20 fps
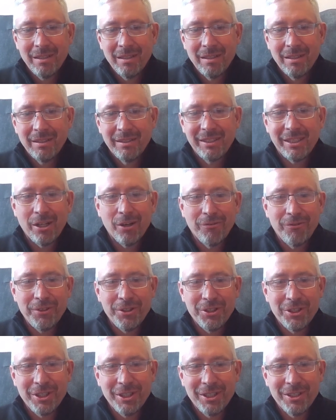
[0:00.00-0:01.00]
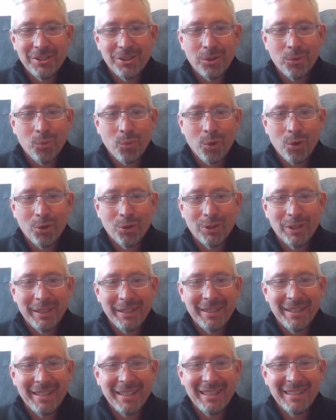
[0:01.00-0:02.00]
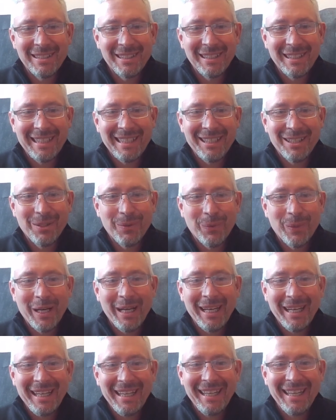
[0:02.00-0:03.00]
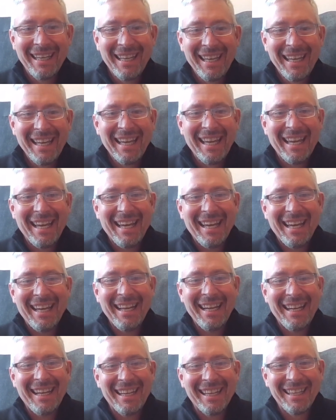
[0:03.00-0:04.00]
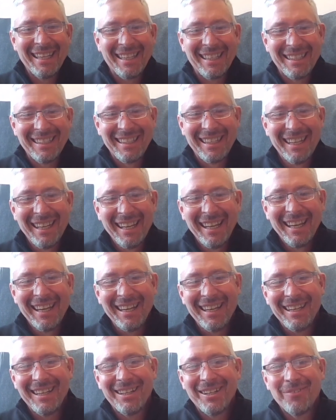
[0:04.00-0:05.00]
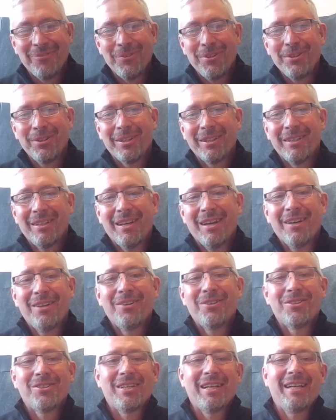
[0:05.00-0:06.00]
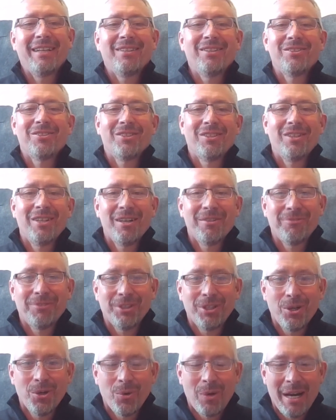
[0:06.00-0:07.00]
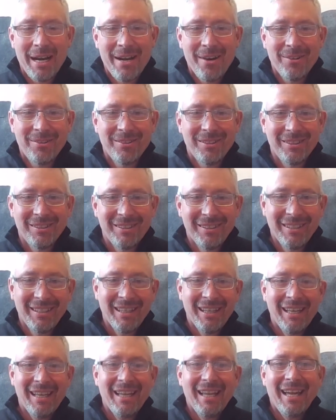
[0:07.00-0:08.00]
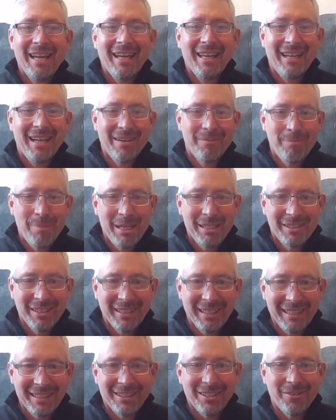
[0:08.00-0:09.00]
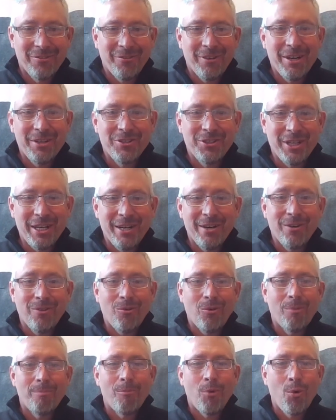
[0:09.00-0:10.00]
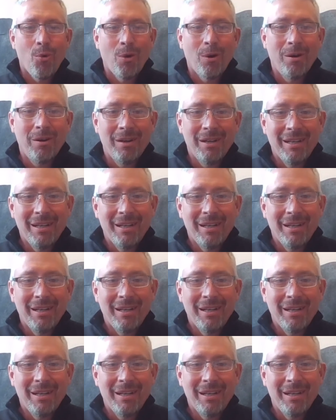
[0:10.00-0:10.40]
selfishness or worldly things that get in the way. And if you can understand there's enough to go around and everybody's going to get their fair share or more,